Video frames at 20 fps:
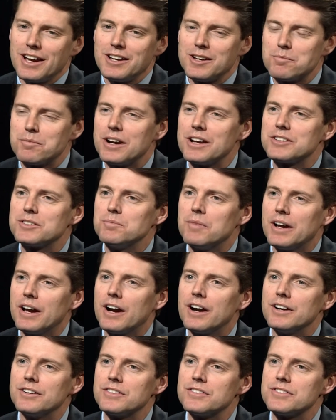kind of breaks my
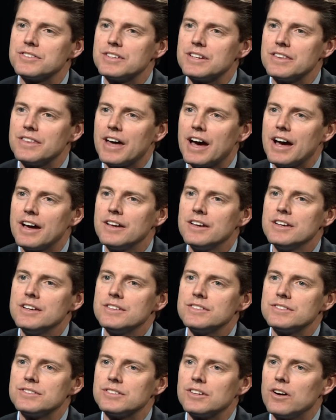heart to see that.
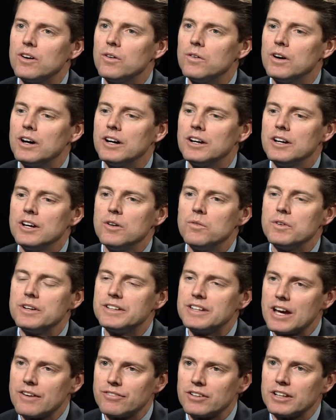So uh, we
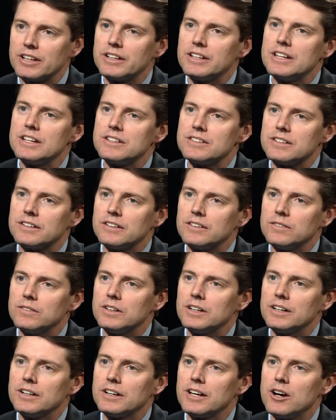definitely need to
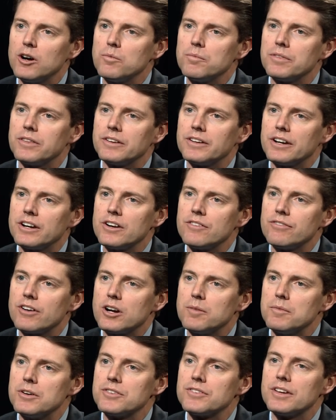uh, help the dairy
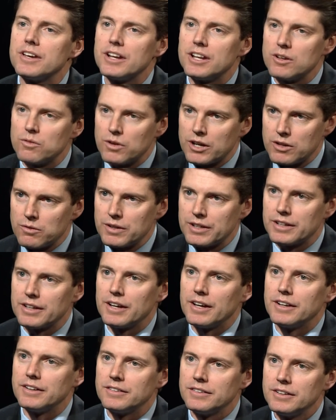farmers any way we
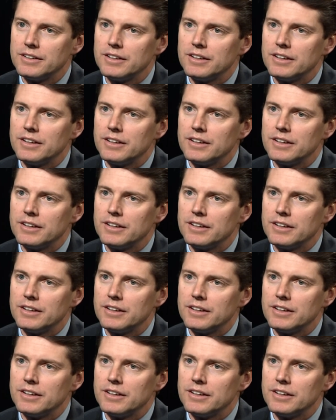can.